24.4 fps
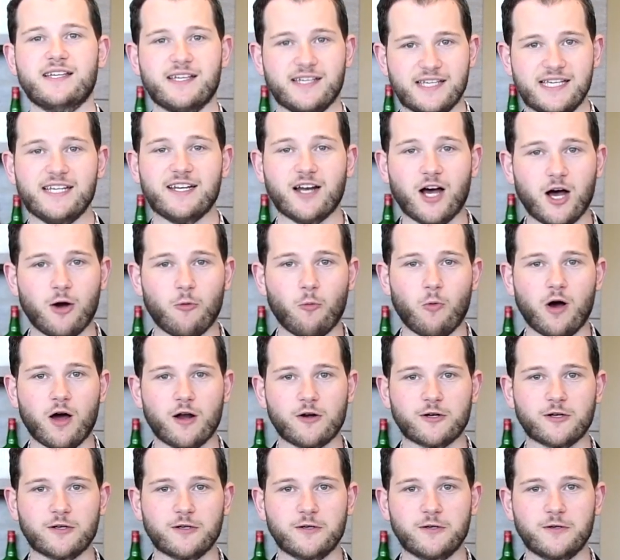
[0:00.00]
Heat hot
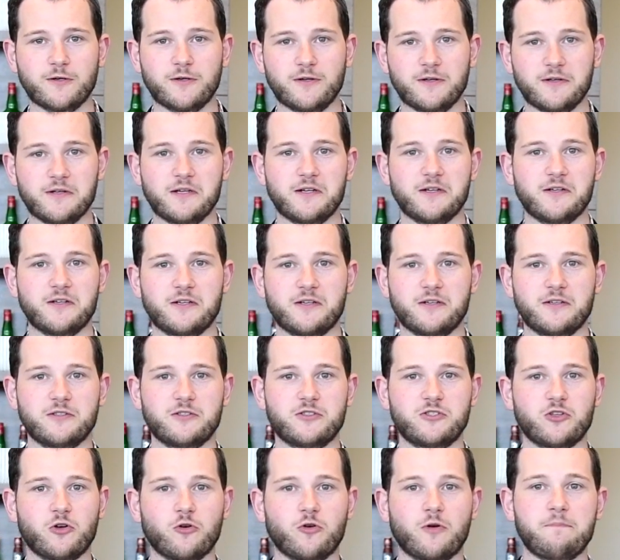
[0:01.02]
water,
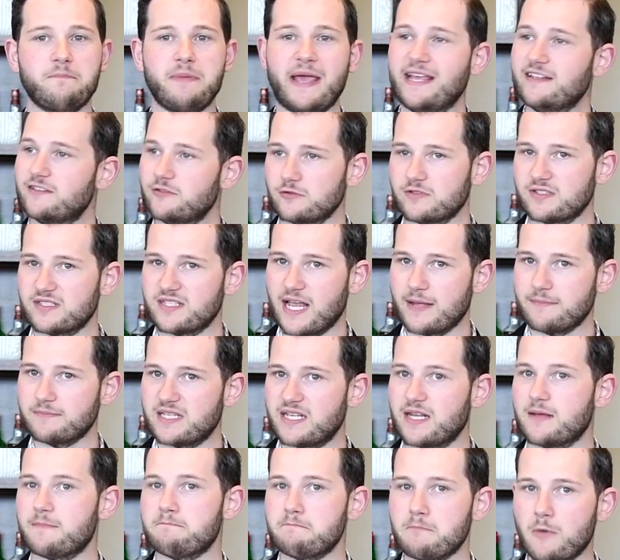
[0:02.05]
soak basil stems
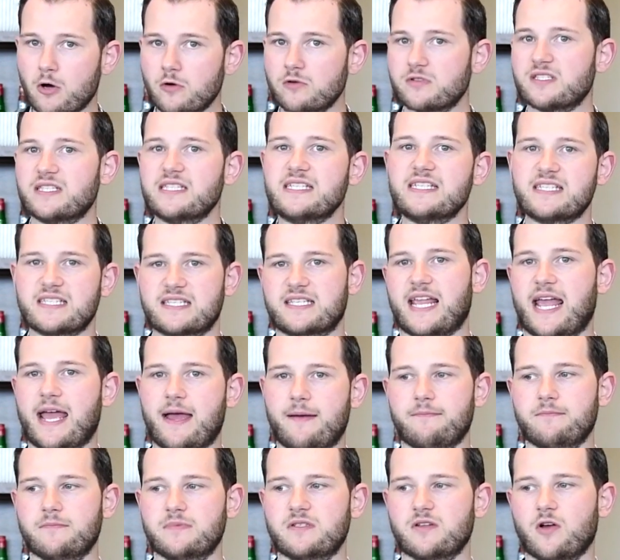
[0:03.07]
in it, mostly
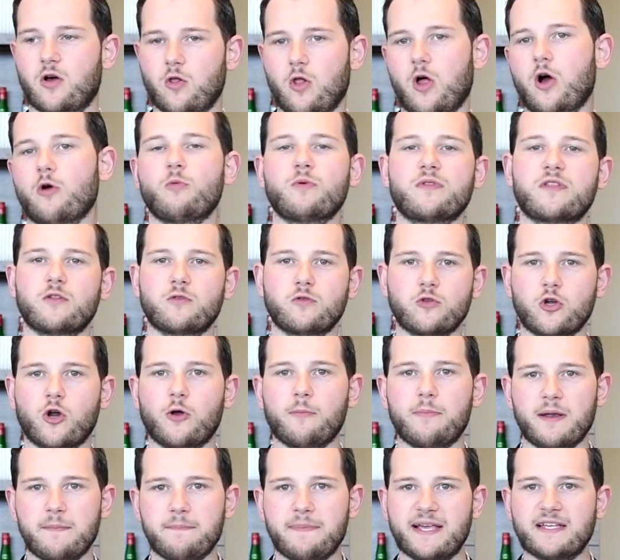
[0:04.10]
stems, along with a little
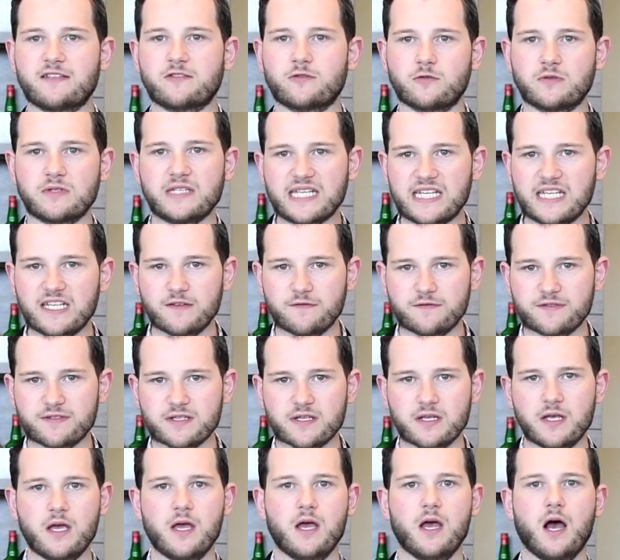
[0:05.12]
bit of basil leaves
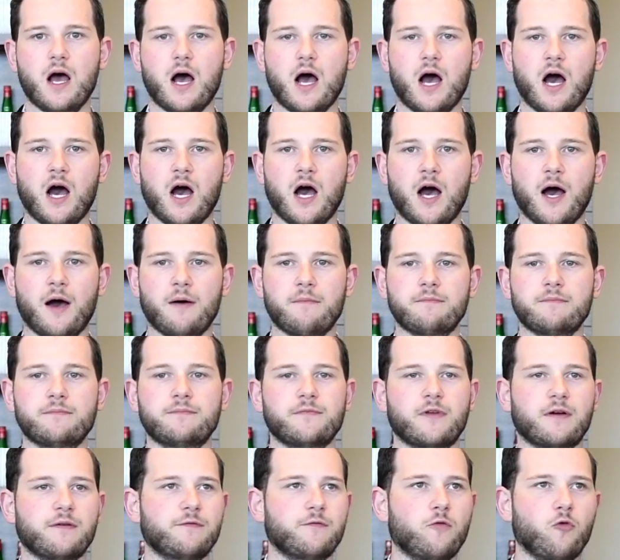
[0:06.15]

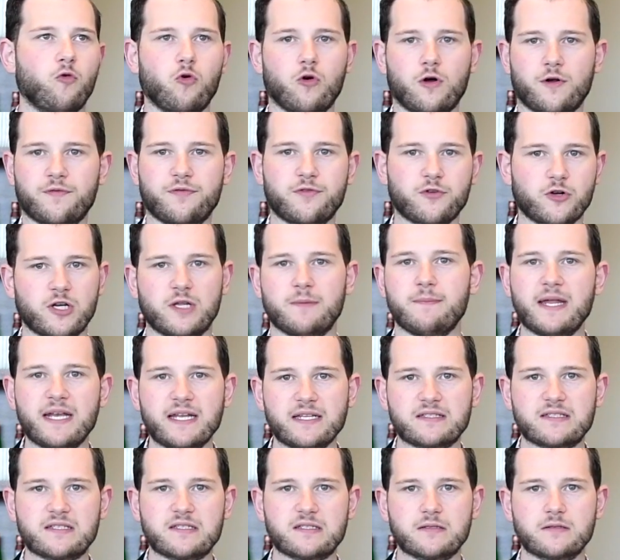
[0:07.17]
for 30
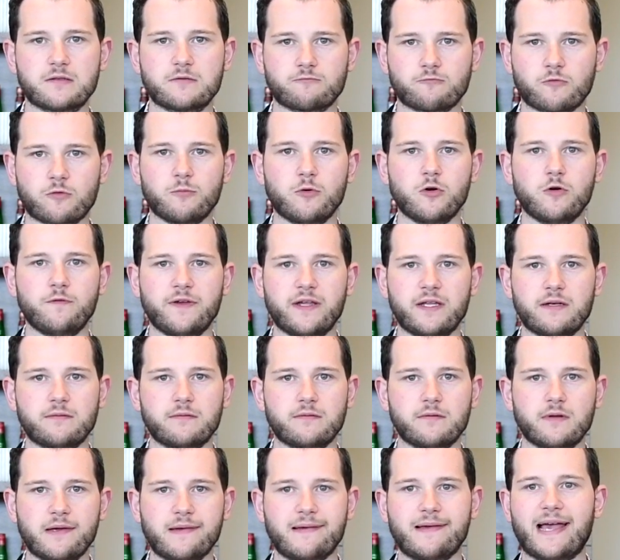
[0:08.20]
minutes. Remove it,
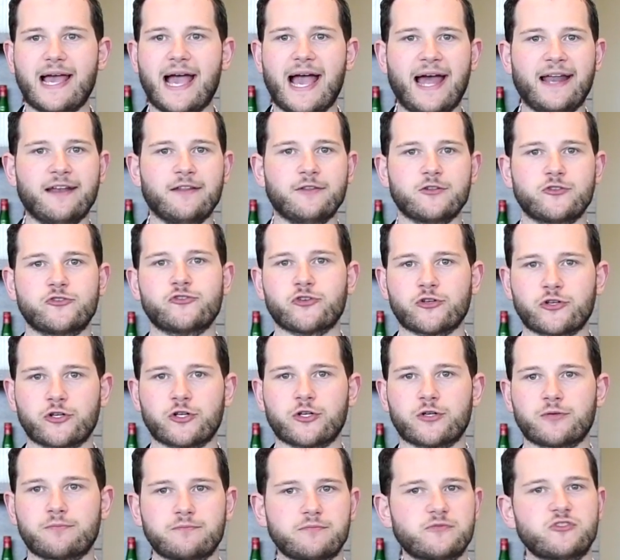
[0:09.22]
add in the
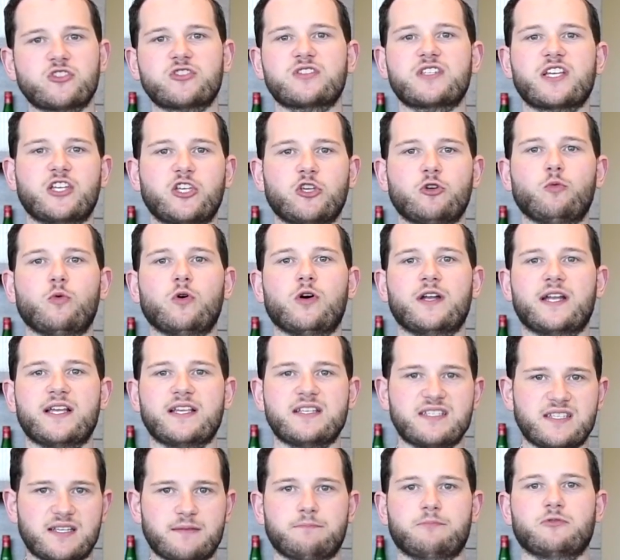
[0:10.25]
sugar, just like you would a
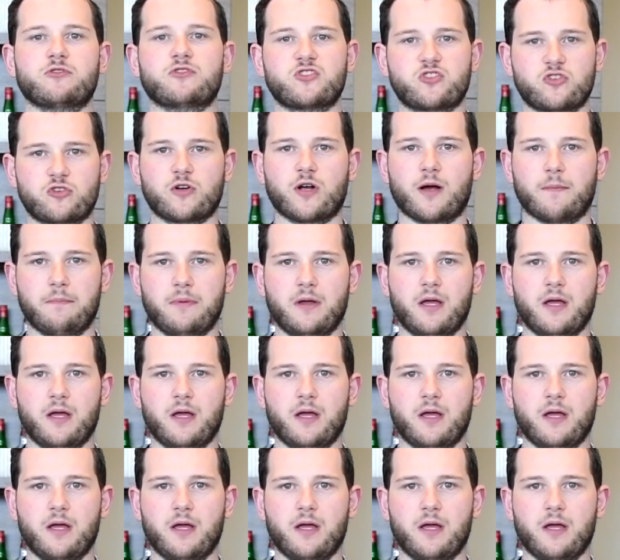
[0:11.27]
simple syrup.